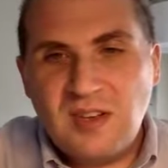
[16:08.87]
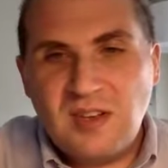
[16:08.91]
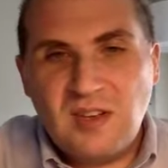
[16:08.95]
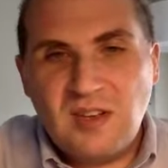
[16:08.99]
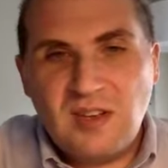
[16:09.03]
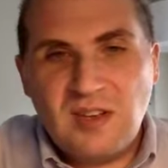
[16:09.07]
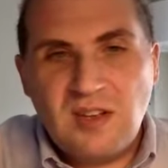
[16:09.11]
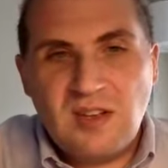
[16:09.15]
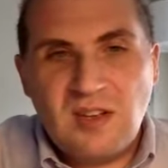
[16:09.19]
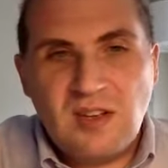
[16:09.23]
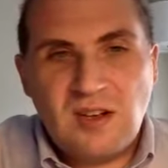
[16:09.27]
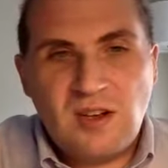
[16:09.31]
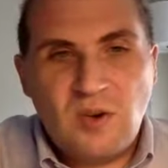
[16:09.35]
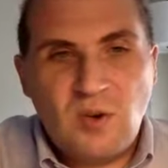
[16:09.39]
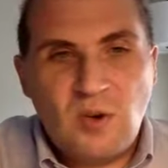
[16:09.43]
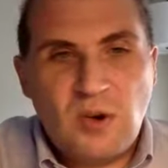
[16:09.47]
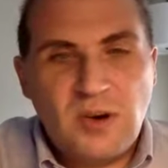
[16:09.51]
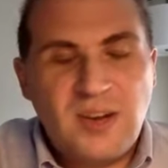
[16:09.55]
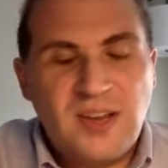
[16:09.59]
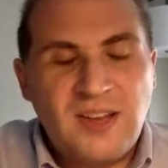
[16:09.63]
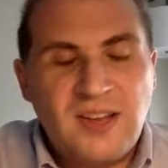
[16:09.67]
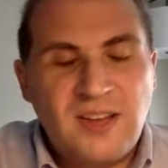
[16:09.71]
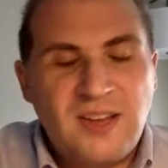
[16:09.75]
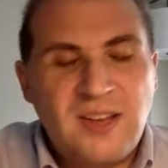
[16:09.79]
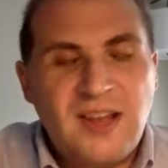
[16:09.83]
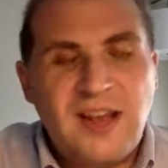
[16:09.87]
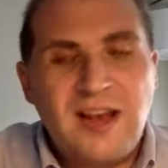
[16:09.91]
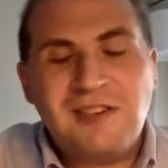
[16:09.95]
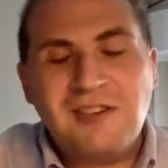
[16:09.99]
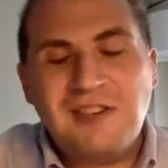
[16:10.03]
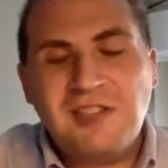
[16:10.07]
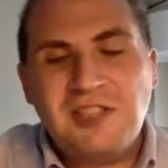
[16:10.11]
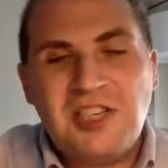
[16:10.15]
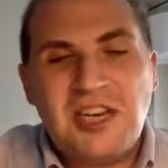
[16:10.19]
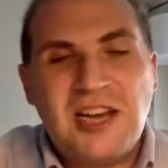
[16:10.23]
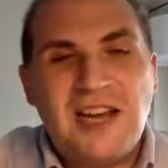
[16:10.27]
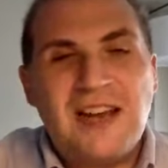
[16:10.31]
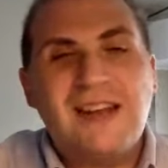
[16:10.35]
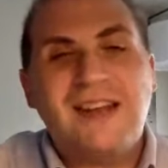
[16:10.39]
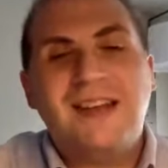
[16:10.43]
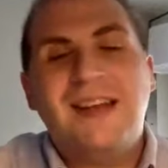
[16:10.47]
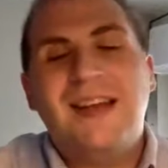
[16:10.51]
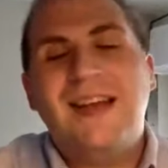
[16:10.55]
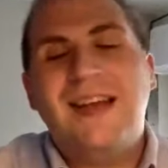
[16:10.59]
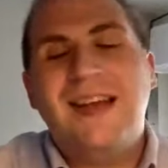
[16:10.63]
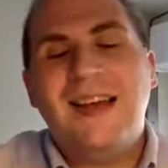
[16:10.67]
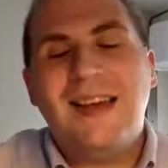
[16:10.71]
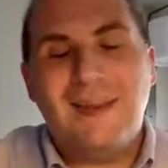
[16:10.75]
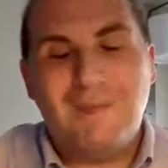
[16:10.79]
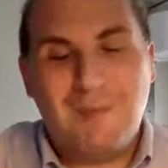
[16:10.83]
According to Dr. Jack
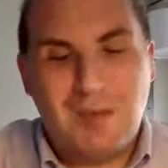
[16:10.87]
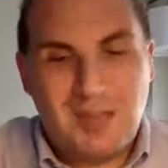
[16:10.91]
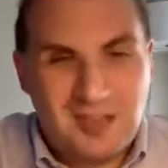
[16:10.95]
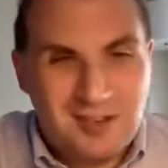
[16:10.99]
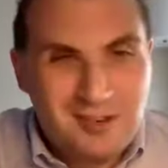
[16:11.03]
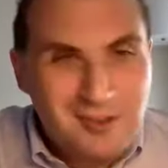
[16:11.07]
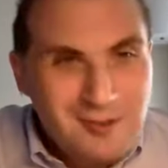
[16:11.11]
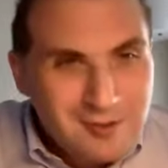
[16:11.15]
Hyman,